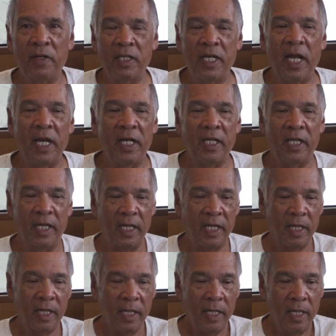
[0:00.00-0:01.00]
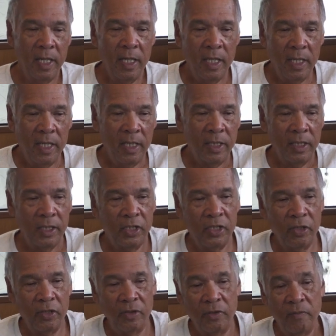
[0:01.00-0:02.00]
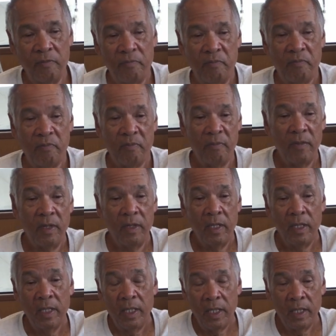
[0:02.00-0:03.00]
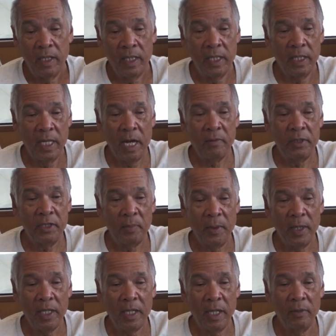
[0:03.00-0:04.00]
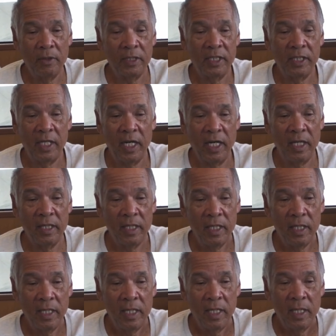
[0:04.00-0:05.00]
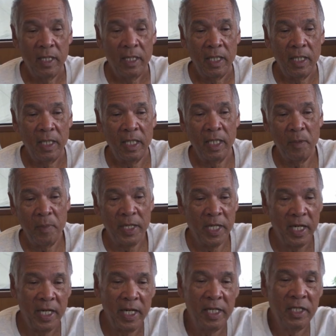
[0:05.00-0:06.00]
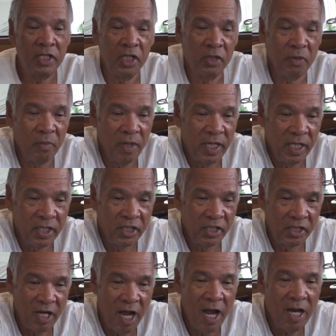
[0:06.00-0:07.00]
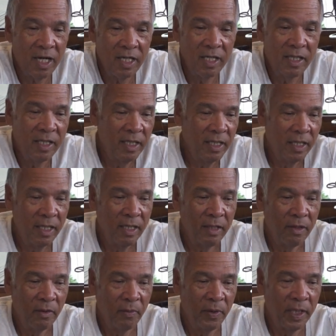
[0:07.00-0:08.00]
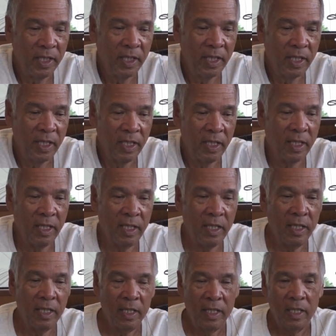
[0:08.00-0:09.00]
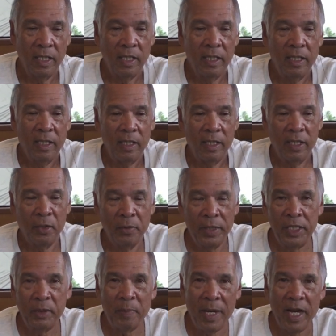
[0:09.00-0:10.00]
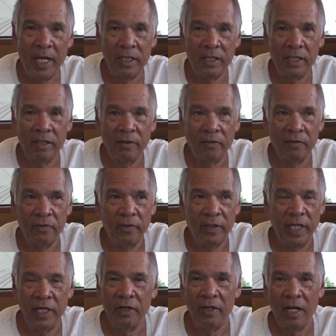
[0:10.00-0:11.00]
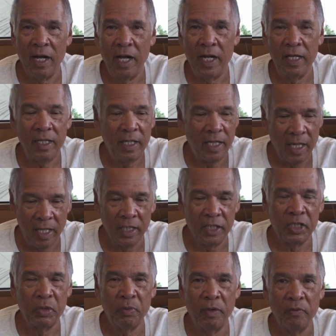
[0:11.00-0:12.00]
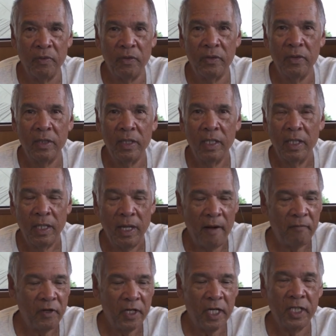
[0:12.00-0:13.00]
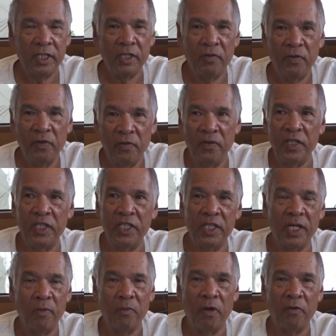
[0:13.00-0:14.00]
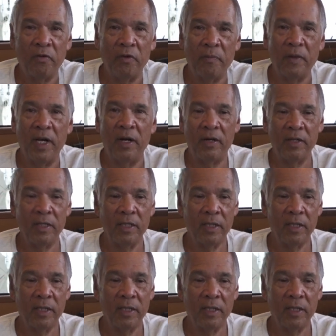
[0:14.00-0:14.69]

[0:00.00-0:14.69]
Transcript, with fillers: and take thing. So in that respect, I would say in the beginning, just run it stock with three spans of leader line and a swivel. After you catch a few fish, you can work from there.